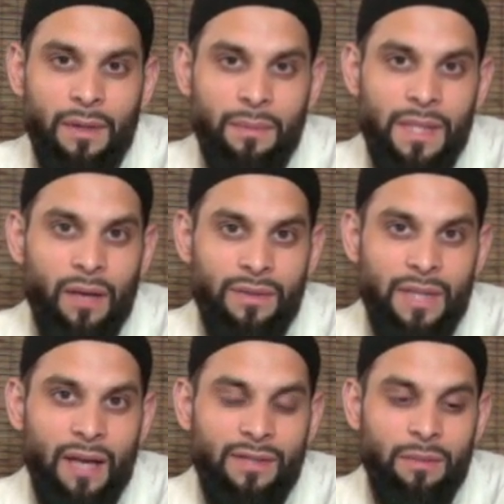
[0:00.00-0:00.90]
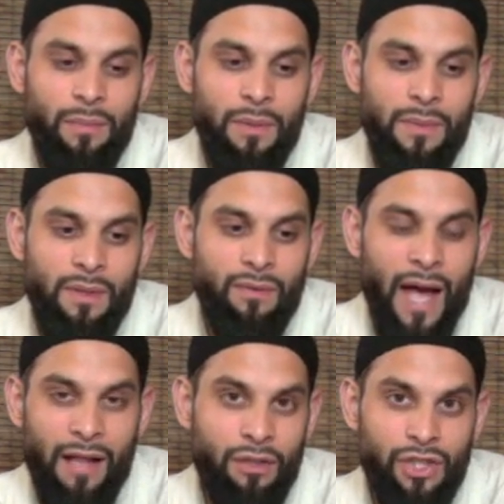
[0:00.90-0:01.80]
themselves to have symptoms of
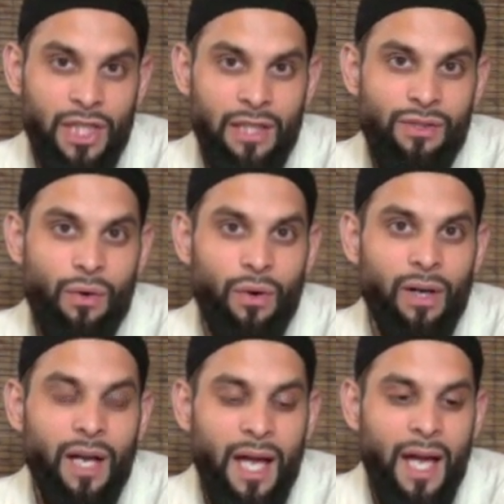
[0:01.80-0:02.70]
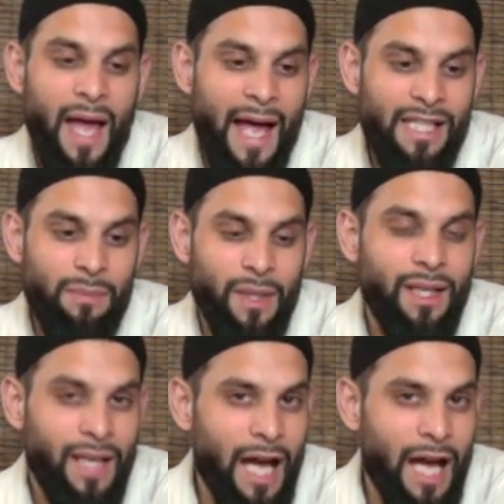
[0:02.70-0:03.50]
allergies or asthma.